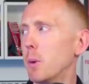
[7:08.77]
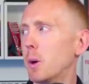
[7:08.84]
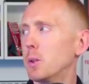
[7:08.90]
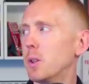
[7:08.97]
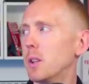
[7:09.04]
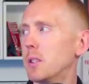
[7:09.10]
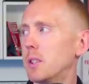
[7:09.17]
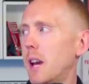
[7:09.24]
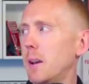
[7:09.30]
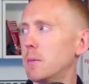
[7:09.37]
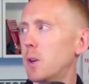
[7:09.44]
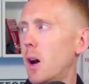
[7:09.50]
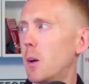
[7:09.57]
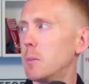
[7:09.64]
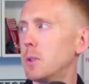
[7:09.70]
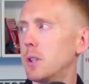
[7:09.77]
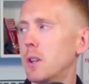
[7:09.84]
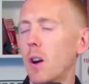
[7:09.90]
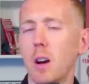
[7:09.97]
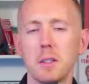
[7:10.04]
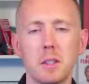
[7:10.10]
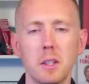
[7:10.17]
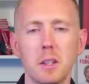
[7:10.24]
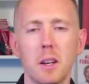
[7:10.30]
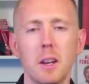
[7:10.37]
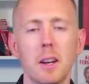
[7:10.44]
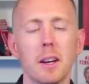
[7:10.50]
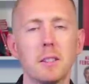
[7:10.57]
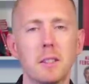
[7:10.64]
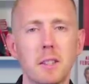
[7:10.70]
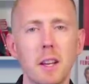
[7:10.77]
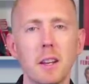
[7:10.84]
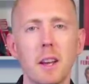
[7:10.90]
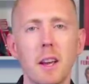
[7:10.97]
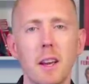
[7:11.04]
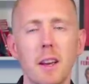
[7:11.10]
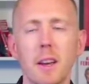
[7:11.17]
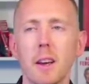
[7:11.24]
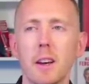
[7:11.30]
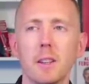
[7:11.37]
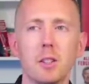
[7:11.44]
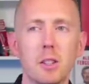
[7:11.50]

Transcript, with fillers: because at the same time as United are sitting here